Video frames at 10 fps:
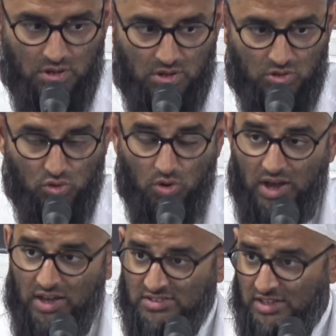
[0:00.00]
Your
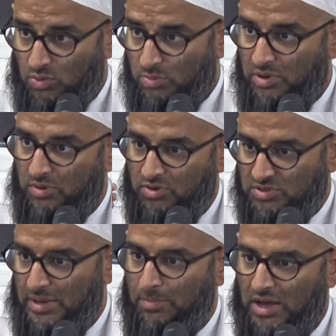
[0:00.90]
eyesight will be
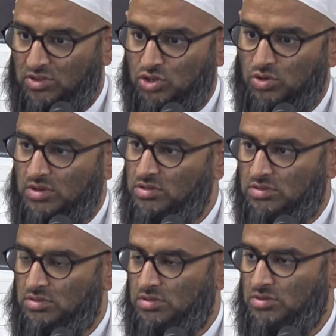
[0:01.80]
sent back to you
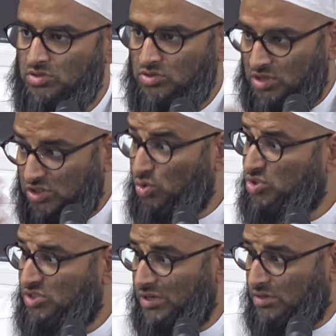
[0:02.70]
and
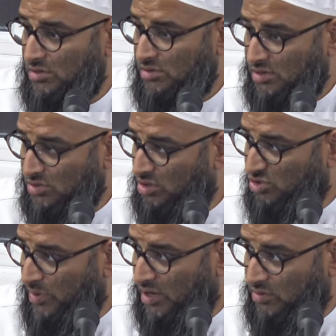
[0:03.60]
exhausted, as Allah
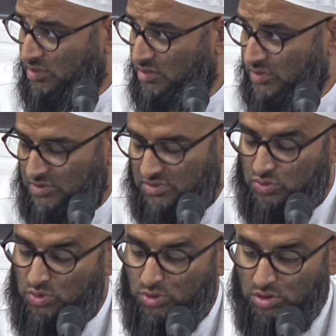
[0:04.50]
subhanahu wa ta'ala says,
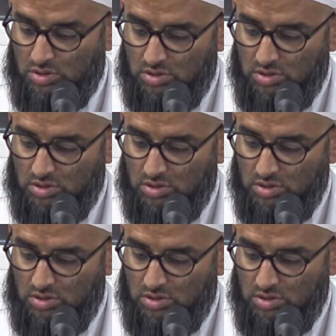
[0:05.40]
Surah Mulk.